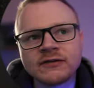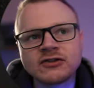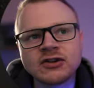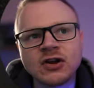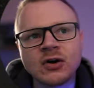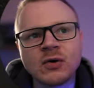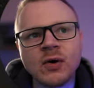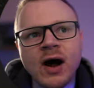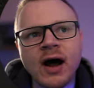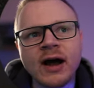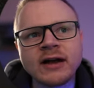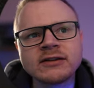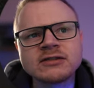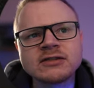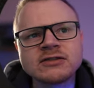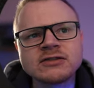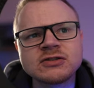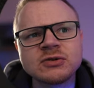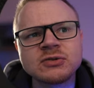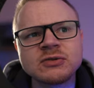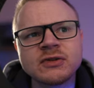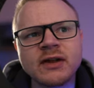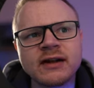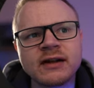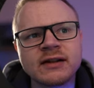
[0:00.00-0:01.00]
So I just
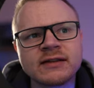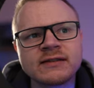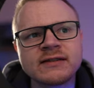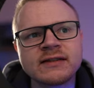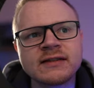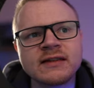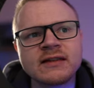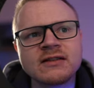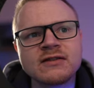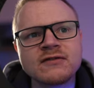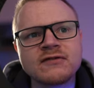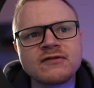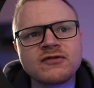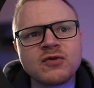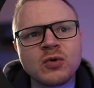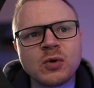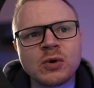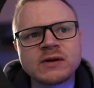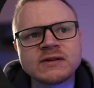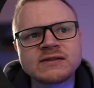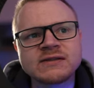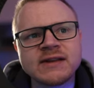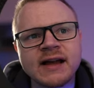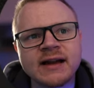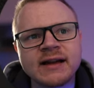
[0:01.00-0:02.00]
do like the
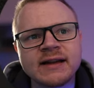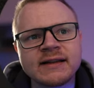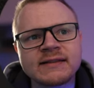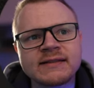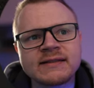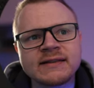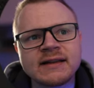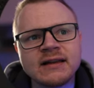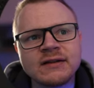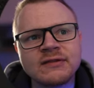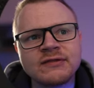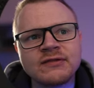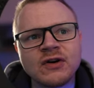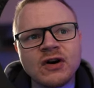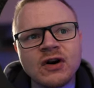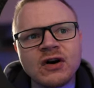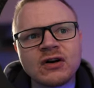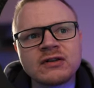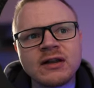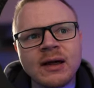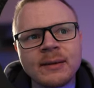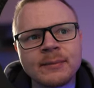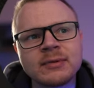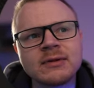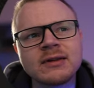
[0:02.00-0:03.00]
4 second
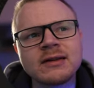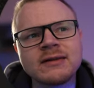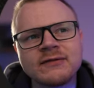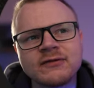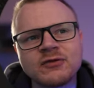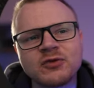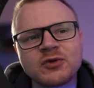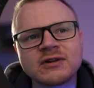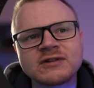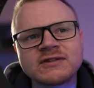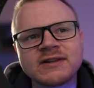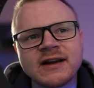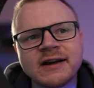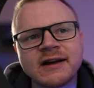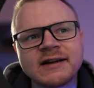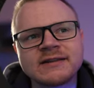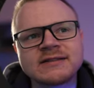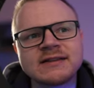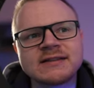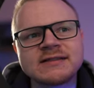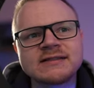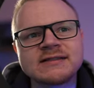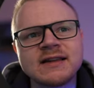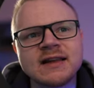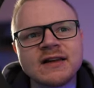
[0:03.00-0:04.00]
default. I believe 4
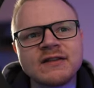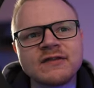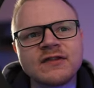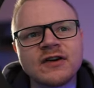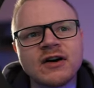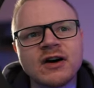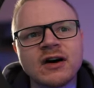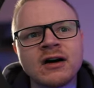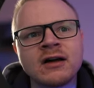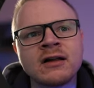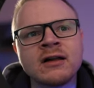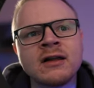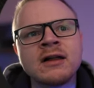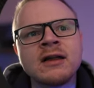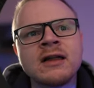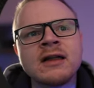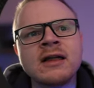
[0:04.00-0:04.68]
seconds is default.